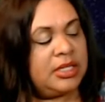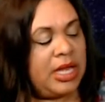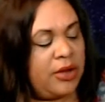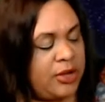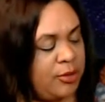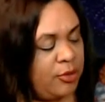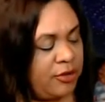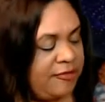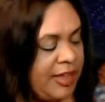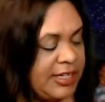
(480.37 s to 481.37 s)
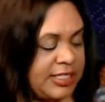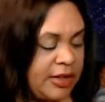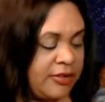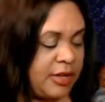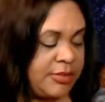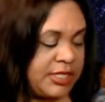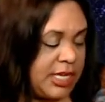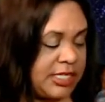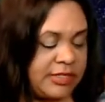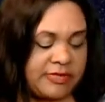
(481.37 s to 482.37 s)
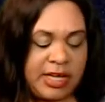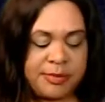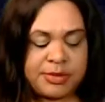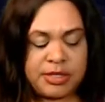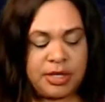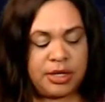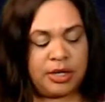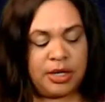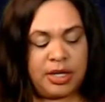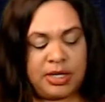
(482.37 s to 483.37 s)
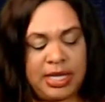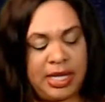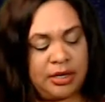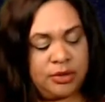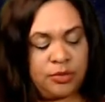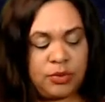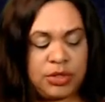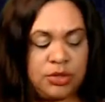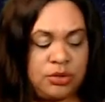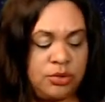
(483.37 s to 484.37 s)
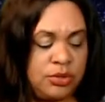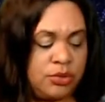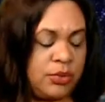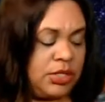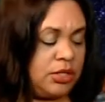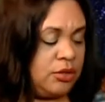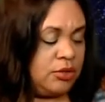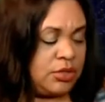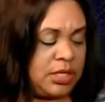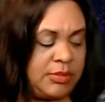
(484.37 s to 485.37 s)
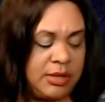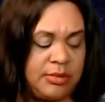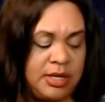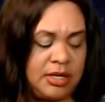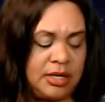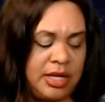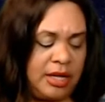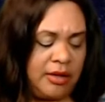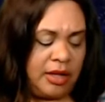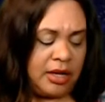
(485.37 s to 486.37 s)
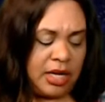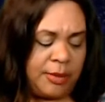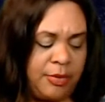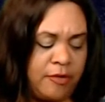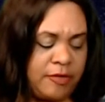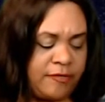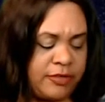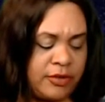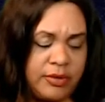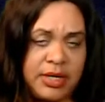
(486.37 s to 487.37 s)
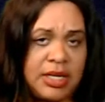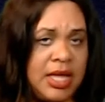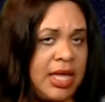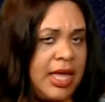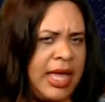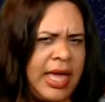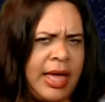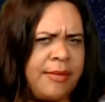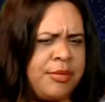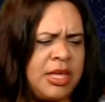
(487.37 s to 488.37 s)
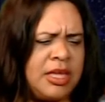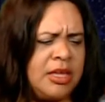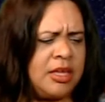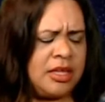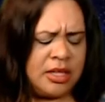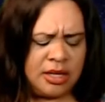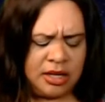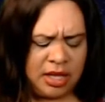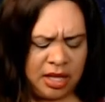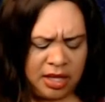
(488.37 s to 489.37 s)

Outcome or advice? Outcome is Ace of Cups. Again, renewed, renewed commitment, a cup overflowing, happy, love,